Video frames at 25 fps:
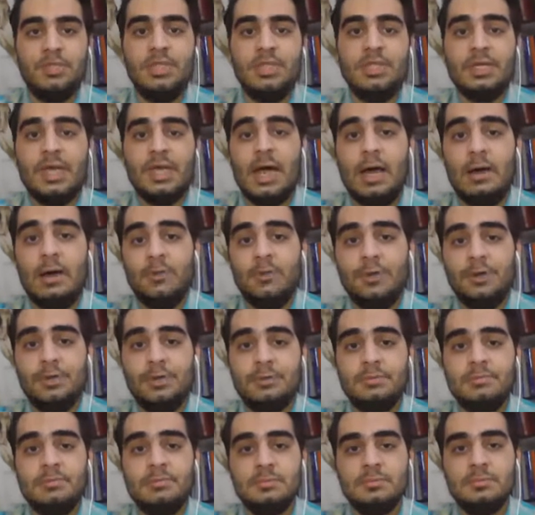our
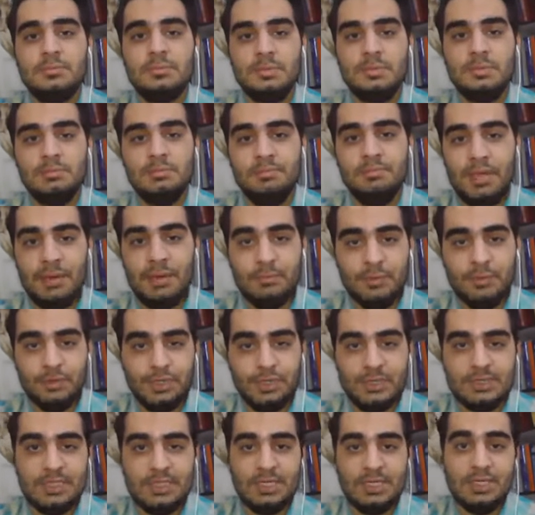memories
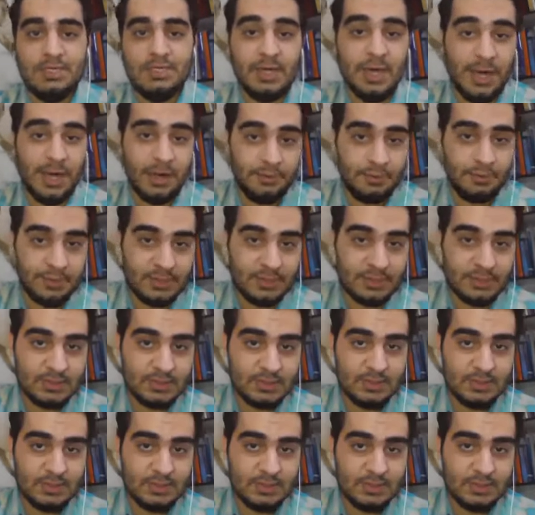in diaries